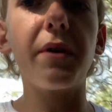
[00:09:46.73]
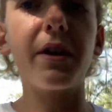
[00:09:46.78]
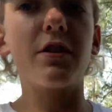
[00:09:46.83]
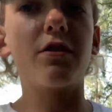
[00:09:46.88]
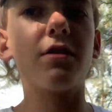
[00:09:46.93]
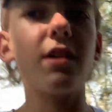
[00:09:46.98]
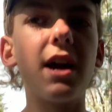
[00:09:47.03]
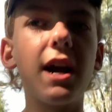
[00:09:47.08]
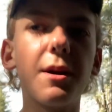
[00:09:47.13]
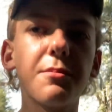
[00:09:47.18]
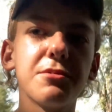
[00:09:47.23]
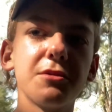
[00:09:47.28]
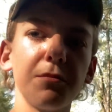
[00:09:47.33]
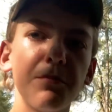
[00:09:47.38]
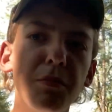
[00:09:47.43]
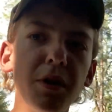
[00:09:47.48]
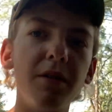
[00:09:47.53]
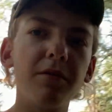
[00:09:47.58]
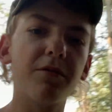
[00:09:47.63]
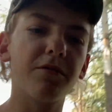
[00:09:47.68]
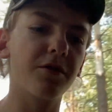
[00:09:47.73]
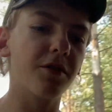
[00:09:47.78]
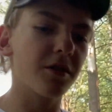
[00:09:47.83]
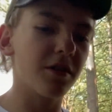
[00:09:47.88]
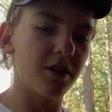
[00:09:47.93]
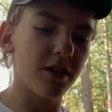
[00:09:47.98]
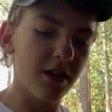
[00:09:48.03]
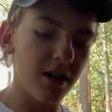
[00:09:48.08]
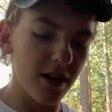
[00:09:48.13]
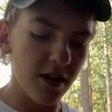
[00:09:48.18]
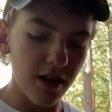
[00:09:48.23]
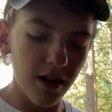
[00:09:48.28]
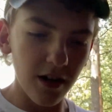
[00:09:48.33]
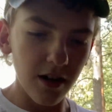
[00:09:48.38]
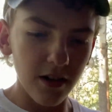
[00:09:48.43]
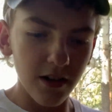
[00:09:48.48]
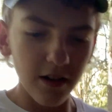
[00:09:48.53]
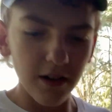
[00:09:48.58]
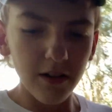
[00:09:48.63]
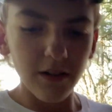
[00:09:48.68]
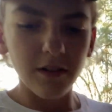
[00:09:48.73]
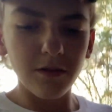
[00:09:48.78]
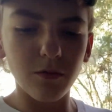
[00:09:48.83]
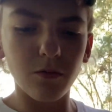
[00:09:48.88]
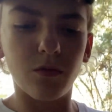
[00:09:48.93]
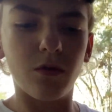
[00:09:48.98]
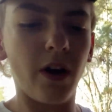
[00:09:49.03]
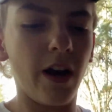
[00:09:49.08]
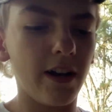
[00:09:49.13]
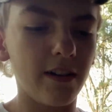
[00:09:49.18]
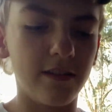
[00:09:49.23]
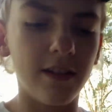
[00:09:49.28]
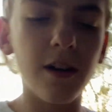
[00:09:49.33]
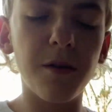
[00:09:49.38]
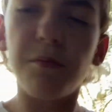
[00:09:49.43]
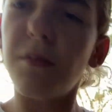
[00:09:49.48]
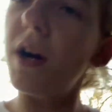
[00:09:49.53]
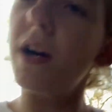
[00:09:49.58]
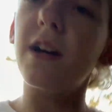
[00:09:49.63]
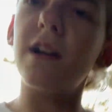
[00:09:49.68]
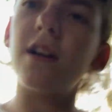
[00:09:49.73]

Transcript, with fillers: traps, a bin for like I said, a bucket